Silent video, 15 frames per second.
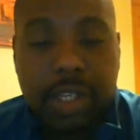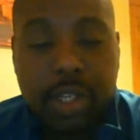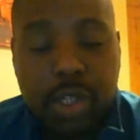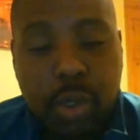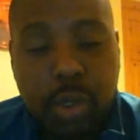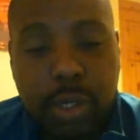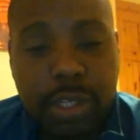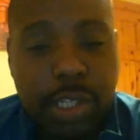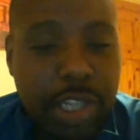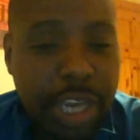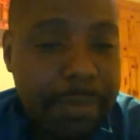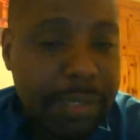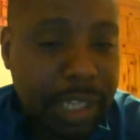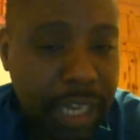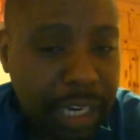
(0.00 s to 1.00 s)
And you look
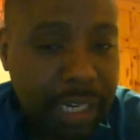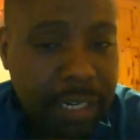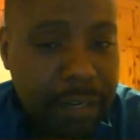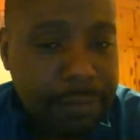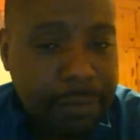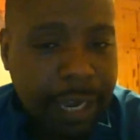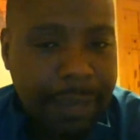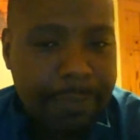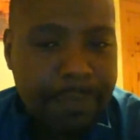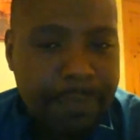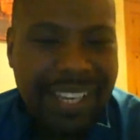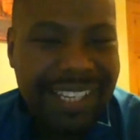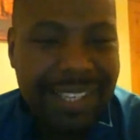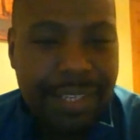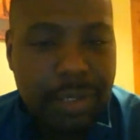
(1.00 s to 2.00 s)
at the James Kirkland
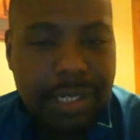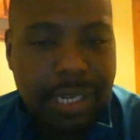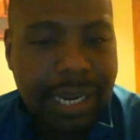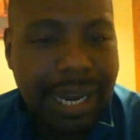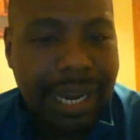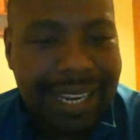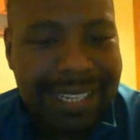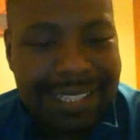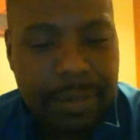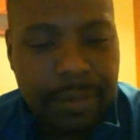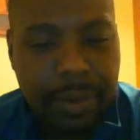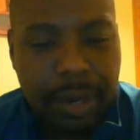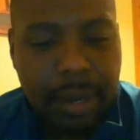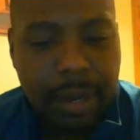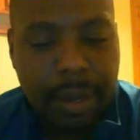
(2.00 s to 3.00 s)
fight, he knocked out
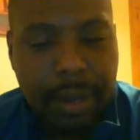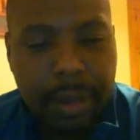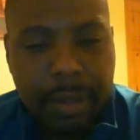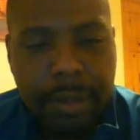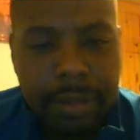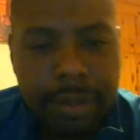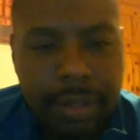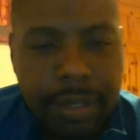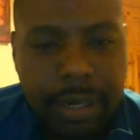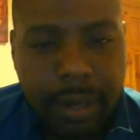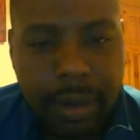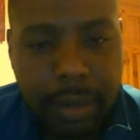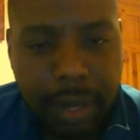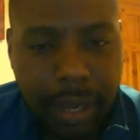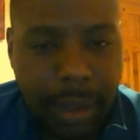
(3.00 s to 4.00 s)
guys that were,
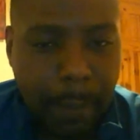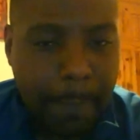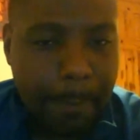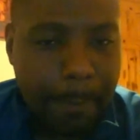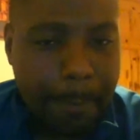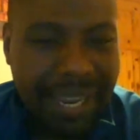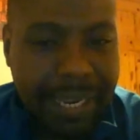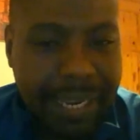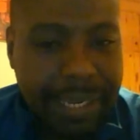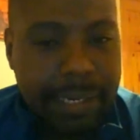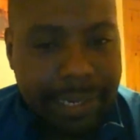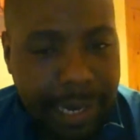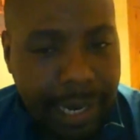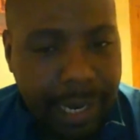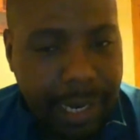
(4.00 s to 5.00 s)
you know,
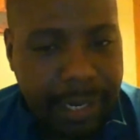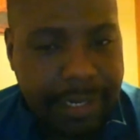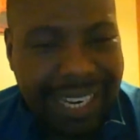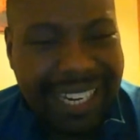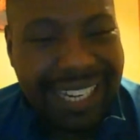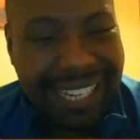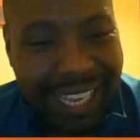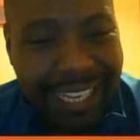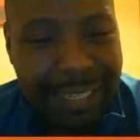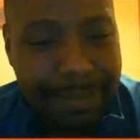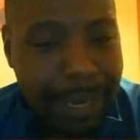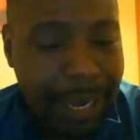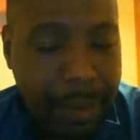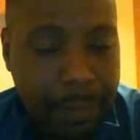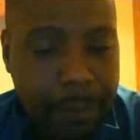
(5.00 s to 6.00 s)
bigger than Khan and
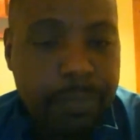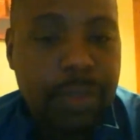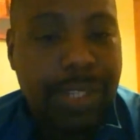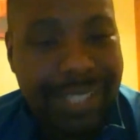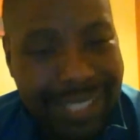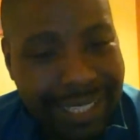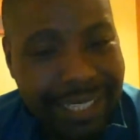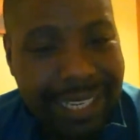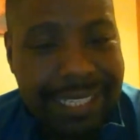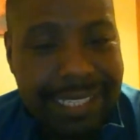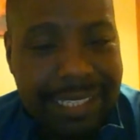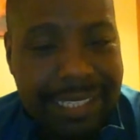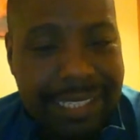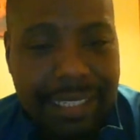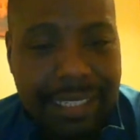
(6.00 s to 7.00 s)
laid them out. He did
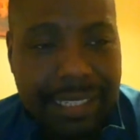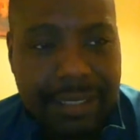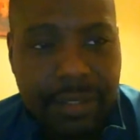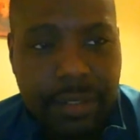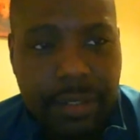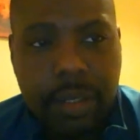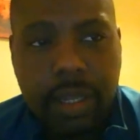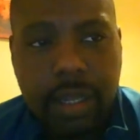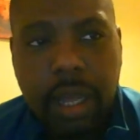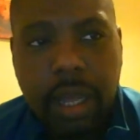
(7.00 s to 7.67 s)
against Kirkland.